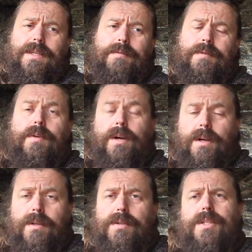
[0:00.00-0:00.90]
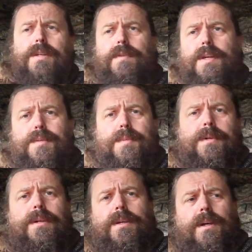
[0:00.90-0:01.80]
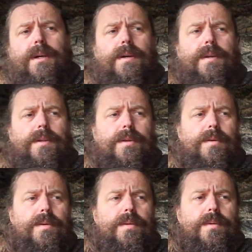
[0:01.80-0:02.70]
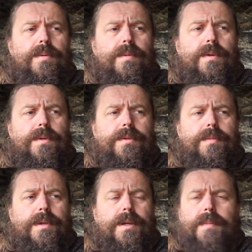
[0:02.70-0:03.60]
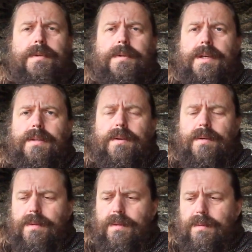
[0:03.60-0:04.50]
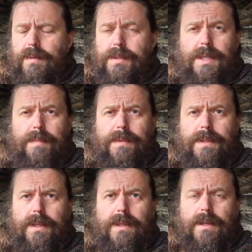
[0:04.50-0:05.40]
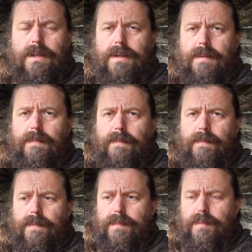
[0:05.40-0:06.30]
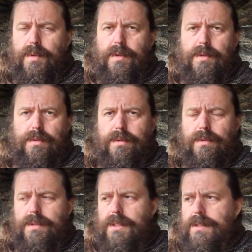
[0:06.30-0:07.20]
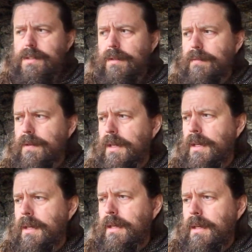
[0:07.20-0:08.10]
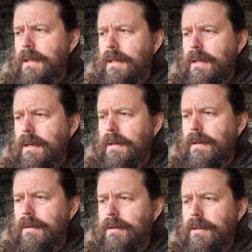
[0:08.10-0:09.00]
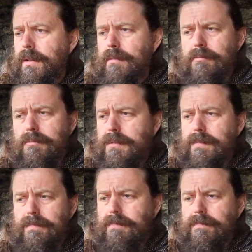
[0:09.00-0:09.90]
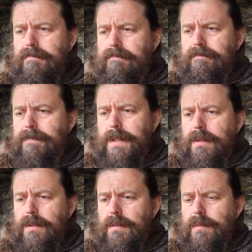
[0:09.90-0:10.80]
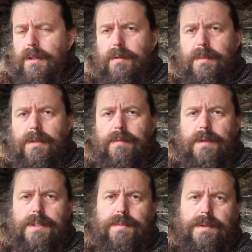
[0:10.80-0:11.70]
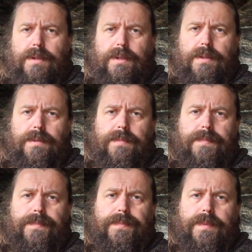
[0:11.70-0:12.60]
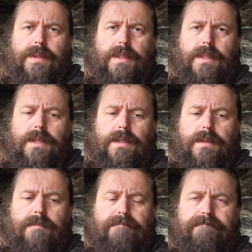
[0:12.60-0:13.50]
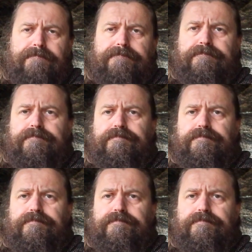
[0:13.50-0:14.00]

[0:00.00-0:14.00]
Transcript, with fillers: if you are using Facebook and you want to be up to date on what's happening, um, book tours and stuff, uh, you can you can follow me on Facebook, you know, um,